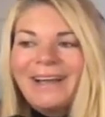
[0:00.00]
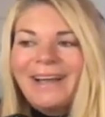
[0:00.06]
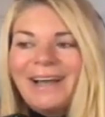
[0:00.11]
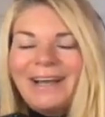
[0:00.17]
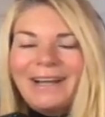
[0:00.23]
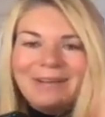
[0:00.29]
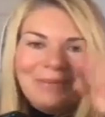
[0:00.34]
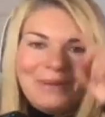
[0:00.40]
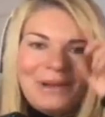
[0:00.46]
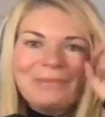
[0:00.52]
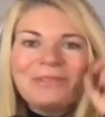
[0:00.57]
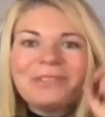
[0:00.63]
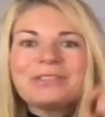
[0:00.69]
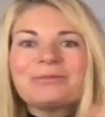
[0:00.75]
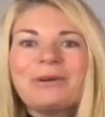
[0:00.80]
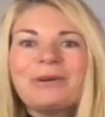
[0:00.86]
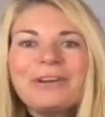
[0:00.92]
I'm
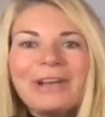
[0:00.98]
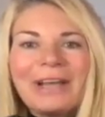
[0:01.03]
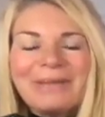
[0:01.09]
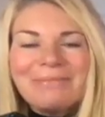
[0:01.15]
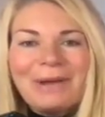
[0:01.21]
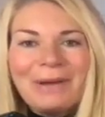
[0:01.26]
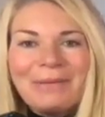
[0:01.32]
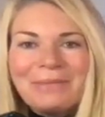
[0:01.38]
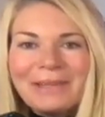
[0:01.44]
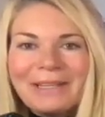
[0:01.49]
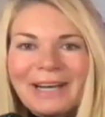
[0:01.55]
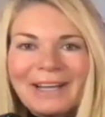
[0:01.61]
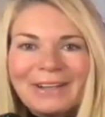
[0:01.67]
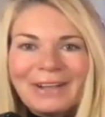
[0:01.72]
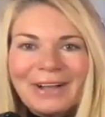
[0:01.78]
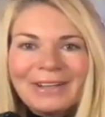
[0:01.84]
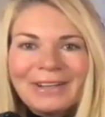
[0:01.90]
just wondering. I mean,
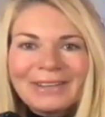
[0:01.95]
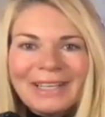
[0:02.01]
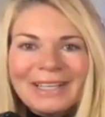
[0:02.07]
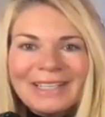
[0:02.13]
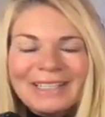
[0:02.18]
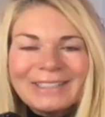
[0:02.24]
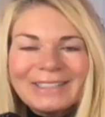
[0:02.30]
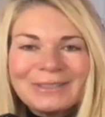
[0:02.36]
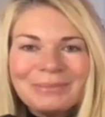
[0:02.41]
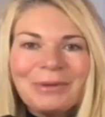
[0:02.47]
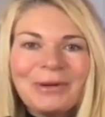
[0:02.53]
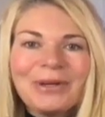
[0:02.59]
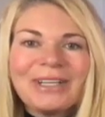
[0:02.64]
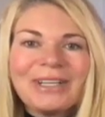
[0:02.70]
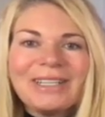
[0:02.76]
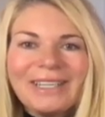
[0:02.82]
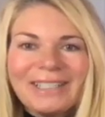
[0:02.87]
are ladies
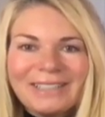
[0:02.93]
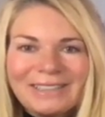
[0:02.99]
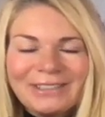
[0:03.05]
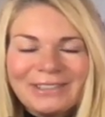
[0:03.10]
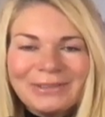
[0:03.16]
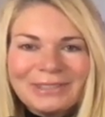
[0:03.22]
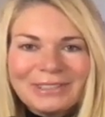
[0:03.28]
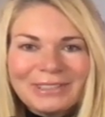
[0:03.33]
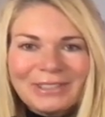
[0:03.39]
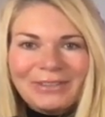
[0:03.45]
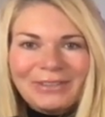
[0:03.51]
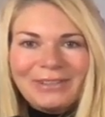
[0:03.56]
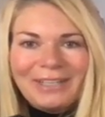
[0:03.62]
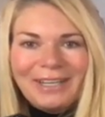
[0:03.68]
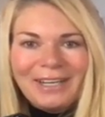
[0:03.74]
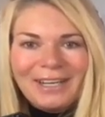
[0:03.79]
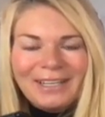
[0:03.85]
more connected to what's
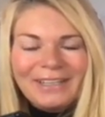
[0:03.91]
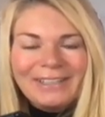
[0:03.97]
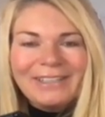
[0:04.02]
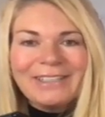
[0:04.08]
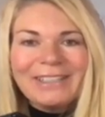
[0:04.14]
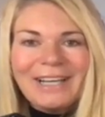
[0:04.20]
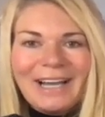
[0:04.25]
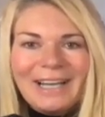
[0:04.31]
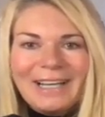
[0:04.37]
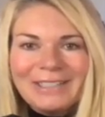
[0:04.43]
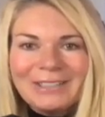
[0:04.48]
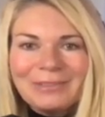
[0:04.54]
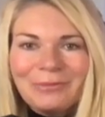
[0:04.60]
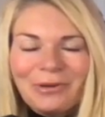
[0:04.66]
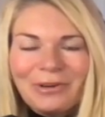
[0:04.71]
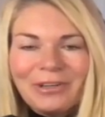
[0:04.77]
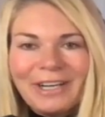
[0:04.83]
going on? Are guys
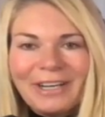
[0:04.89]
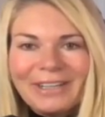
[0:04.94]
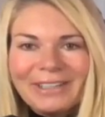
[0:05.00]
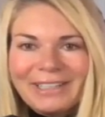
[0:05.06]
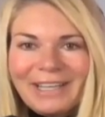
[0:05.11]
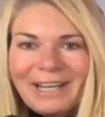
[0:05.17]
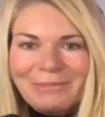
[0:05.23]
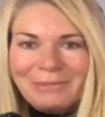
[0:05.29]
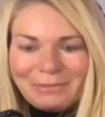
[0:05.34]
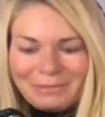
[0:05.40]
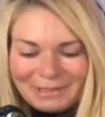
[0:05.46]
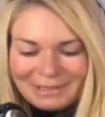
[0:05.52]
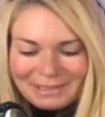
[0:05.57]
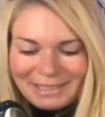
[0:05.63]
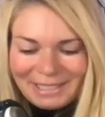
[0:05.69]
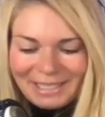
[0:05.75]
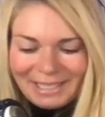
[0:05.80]
more inherently
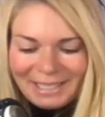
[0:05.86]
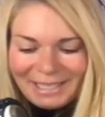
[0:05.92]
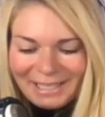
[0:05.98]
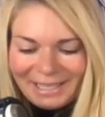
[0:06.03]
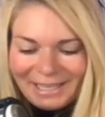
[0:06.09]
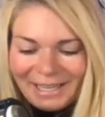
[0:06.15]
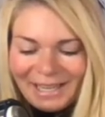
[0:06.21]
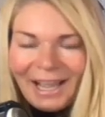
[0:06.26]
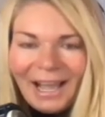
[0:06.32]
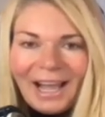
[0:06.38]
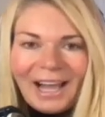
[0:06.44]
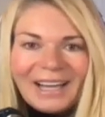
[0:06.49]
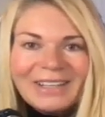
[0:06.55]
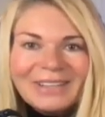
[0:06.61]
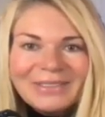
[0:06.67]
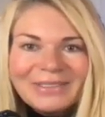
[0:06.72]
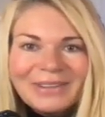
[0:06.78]
optimistic?
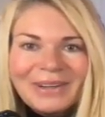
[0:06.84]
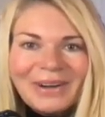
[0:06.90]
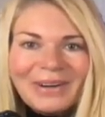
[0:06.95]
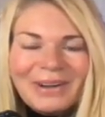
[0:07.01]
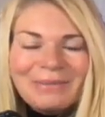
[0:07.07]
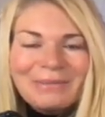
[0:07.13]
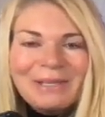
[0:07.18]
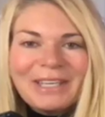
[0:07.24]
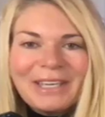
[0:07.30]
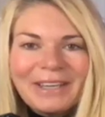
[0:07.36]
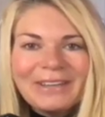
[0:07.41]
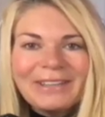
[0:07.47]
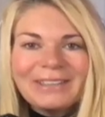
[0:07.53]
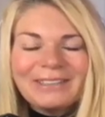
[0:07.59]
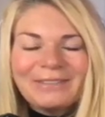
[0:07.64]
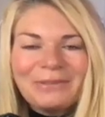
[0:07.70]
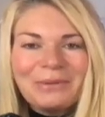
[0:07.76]
I don't know. I'd be
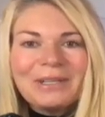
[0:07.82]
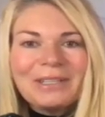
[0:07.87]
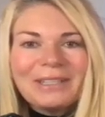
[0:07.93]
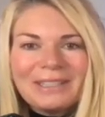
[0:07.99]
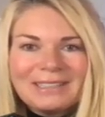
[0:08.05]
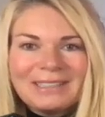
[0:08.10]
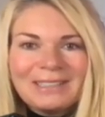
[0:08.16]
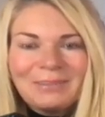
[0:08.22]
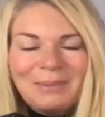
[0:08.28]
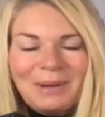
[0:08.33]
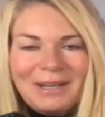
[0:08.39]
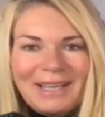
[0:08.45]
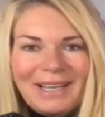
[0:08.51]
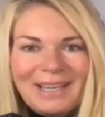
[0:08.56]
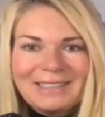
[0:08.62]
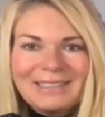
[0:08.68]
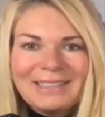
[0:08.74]
curious if you want to listen to this
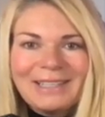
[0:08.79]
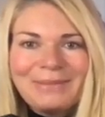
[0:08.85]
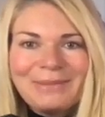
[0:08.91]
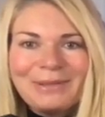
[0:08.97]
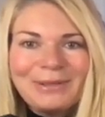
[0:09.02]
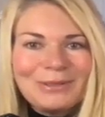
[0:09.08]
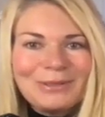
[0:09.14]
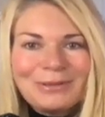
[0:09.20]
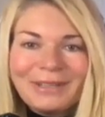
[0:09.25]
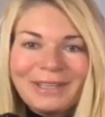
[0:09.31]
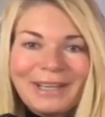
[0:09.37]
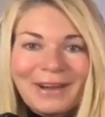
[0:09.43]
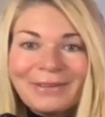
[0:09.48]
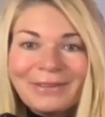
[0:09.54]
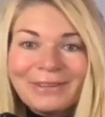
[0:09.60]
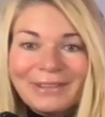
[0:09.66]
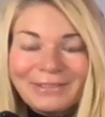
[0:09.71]
podcast and let me know what you think.
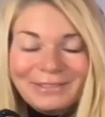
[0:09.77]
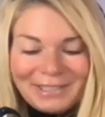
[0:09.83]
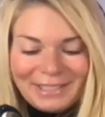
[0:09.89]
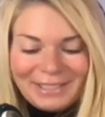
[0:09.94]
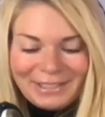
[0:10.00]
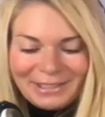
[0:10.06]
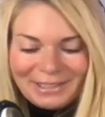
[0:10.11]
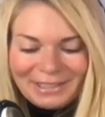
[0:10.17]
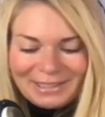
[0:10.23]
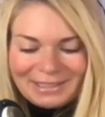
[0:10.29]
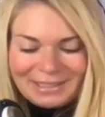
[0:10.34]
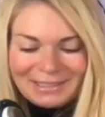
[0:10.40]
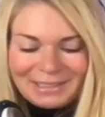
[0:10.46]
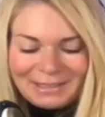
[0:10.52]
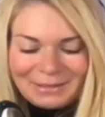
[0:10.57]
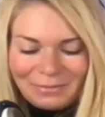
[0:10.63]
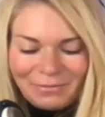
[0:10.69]
I would love to hear it because
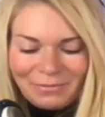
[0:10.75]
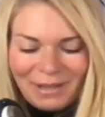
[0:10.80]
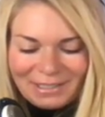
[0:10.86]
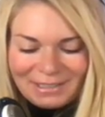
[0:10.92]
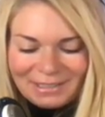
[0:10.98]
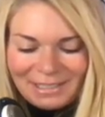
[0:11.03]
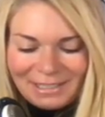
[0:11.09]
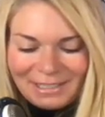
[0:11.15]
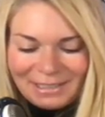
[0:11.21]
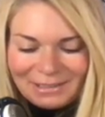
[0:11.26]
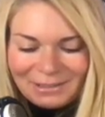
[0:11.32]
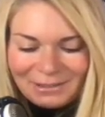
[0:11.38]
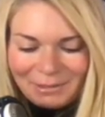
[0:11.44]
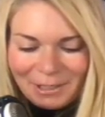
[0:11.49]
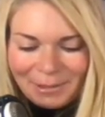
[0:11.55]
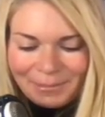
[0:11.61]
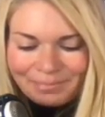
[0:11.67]
this is fascinating
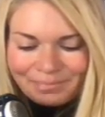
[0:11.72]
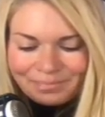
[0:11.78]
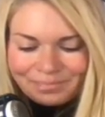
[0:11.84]
to me.